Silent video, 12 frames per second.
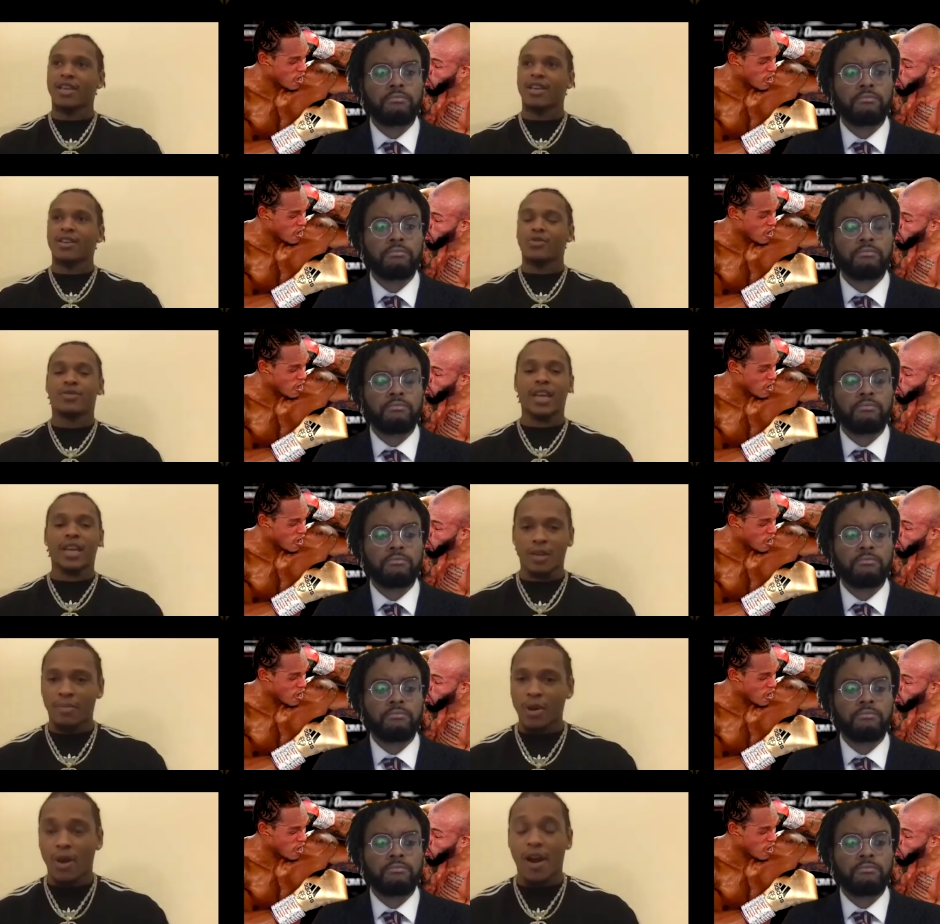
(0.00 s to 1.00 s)
Speaker 1: you take the
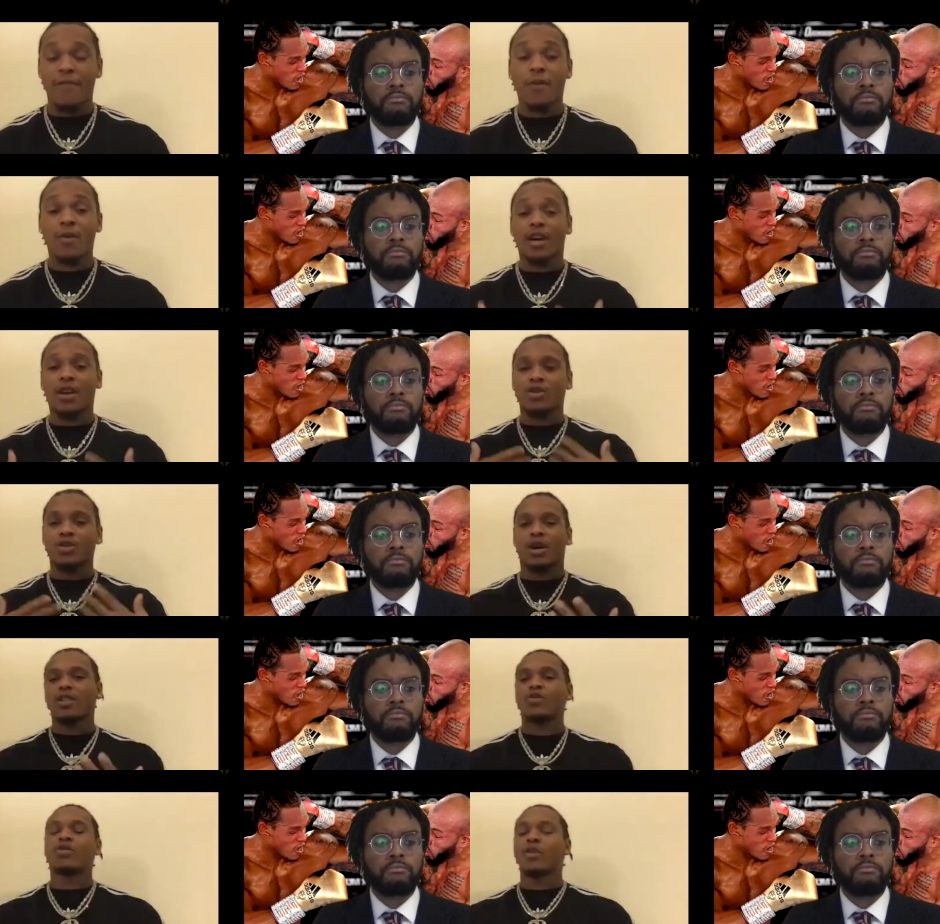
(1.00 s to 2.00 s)
belt. I felt like I, I
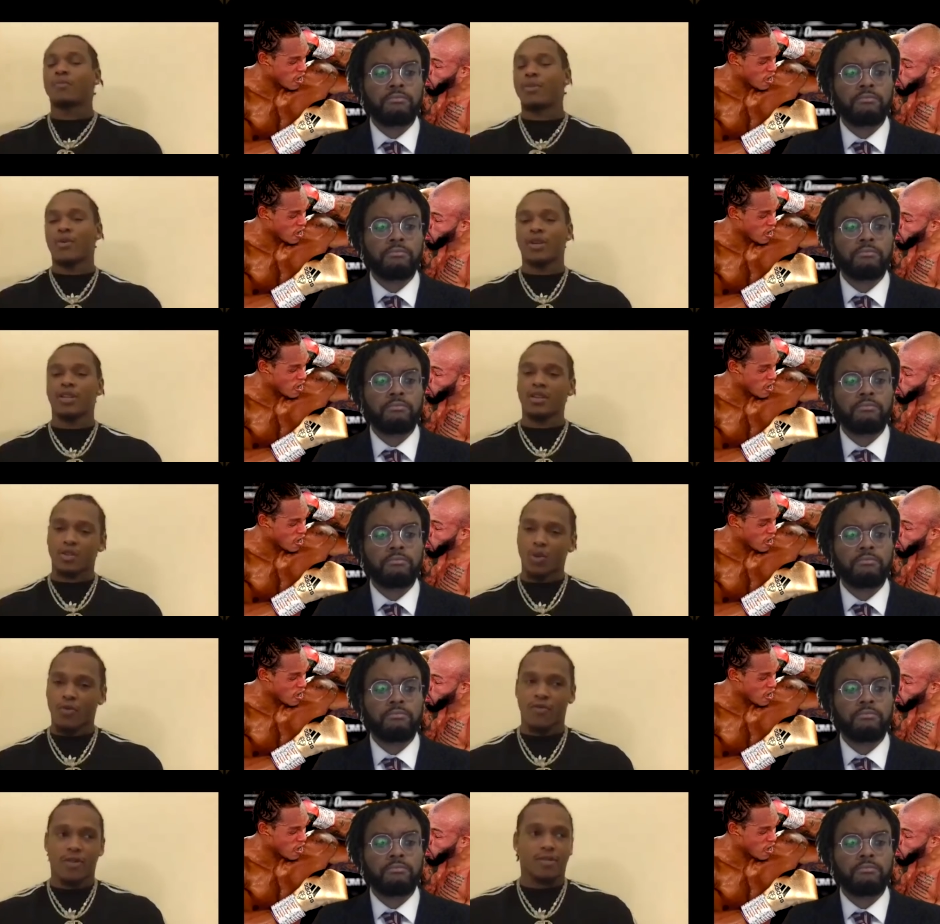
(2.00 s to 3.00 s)
took the belt in that
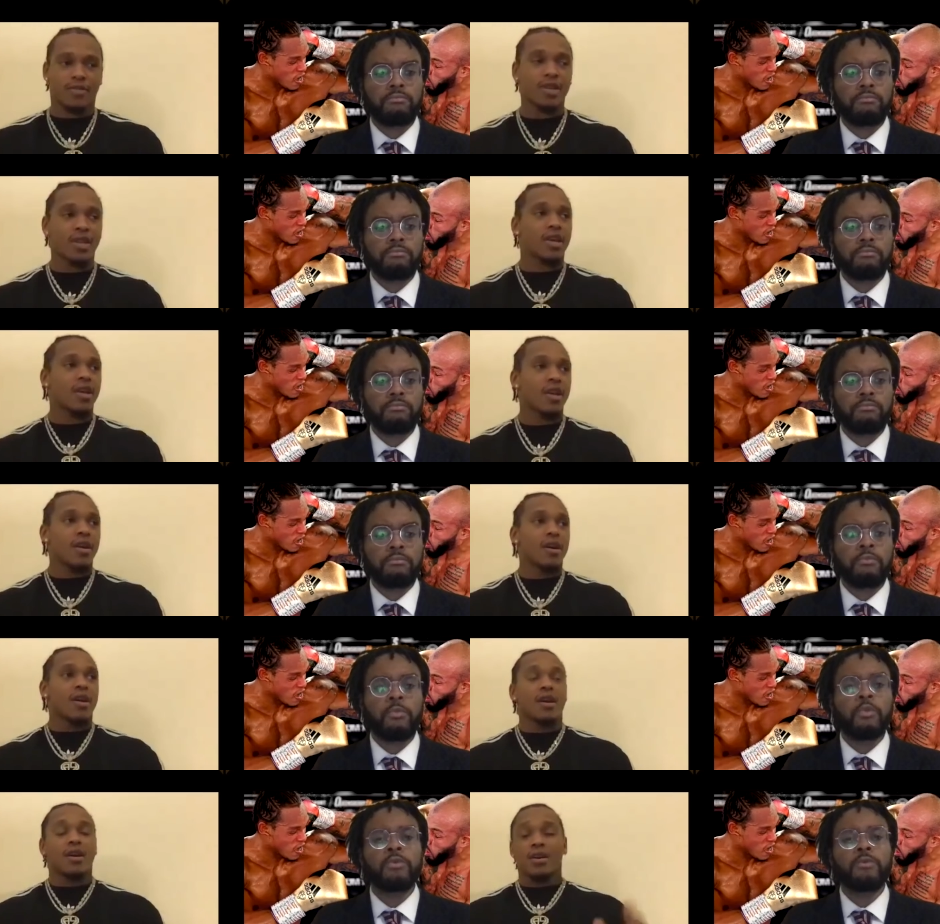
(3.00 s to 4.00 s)
12th round.
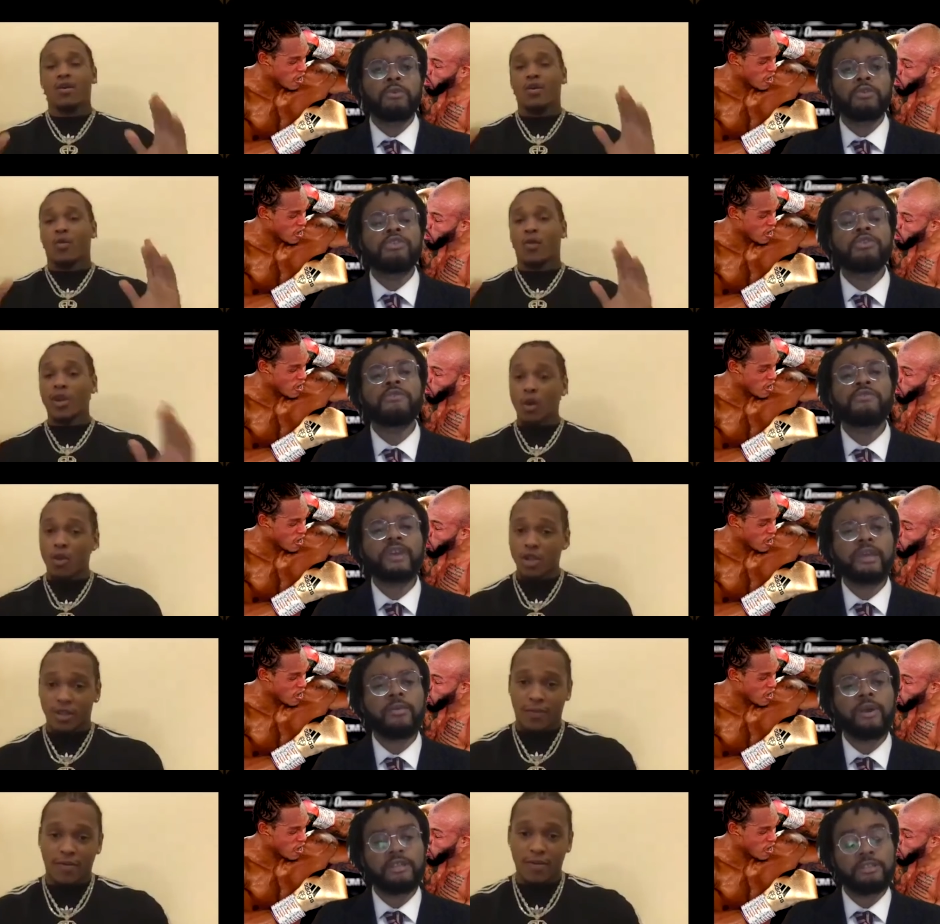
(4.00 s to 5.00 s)
Speaker 2: So do you when
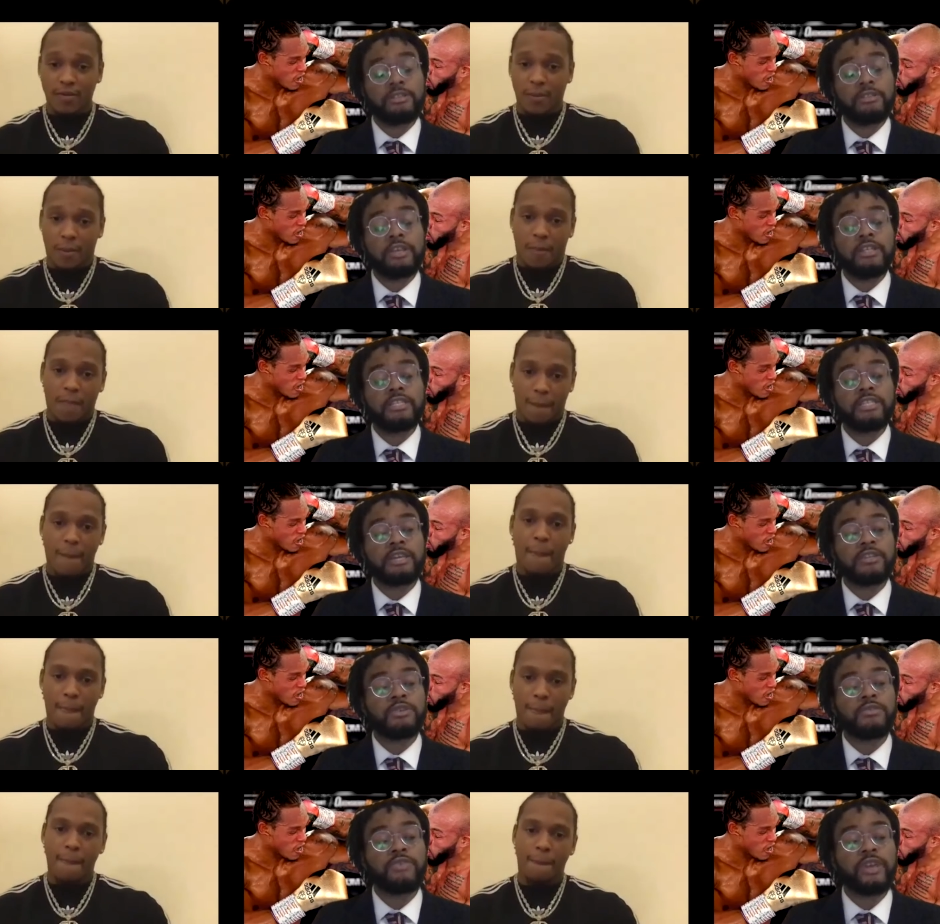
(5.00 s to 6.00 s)
wait, to interject, do
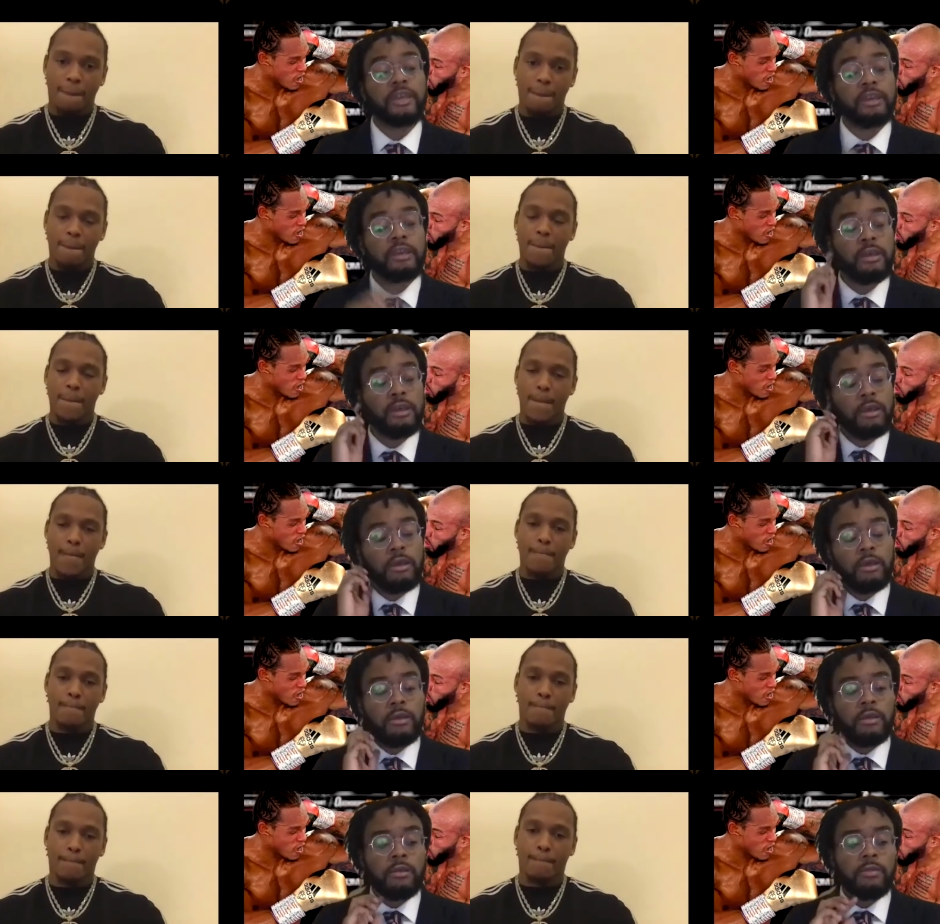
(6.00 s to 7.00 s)
you think
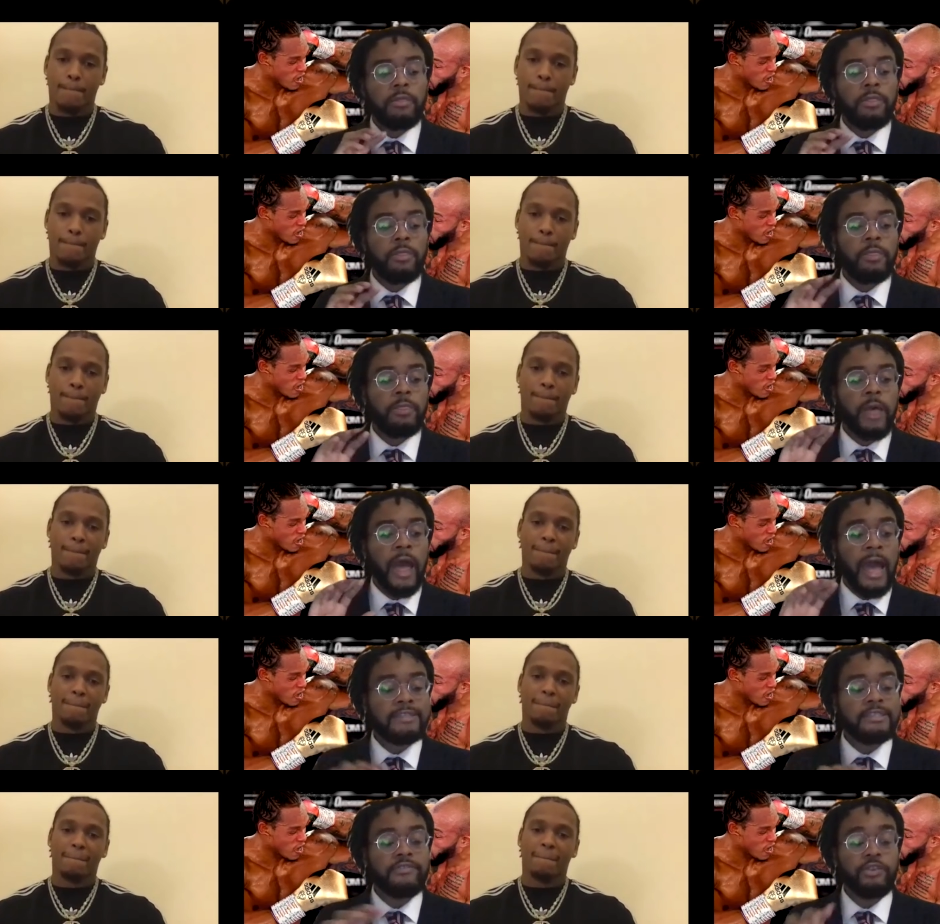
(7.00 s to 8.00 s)
that
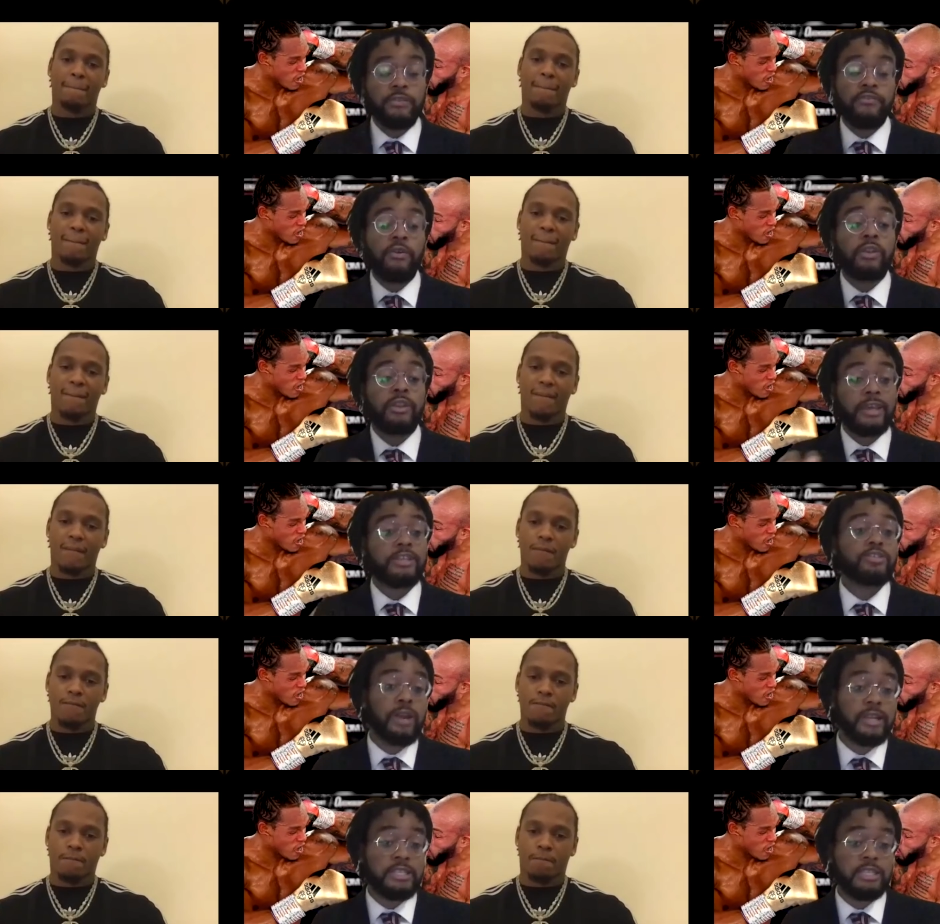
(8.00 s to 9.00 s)
if you'd have followed that
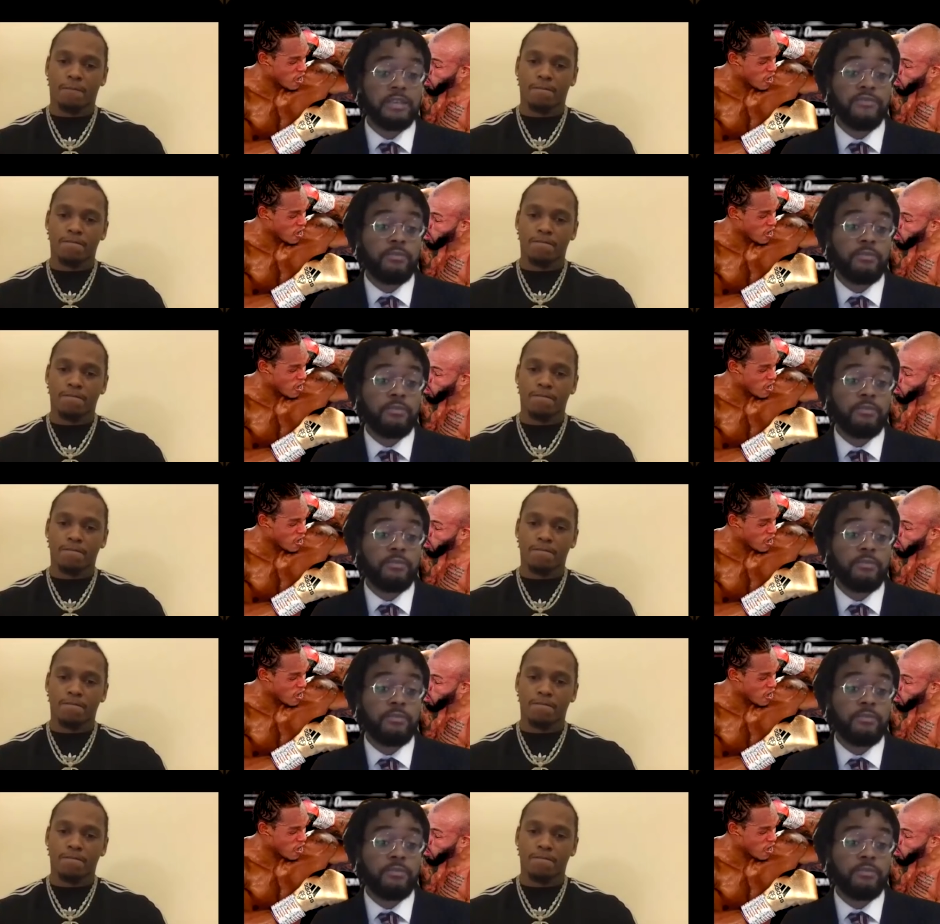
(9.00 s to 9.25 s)
strategy from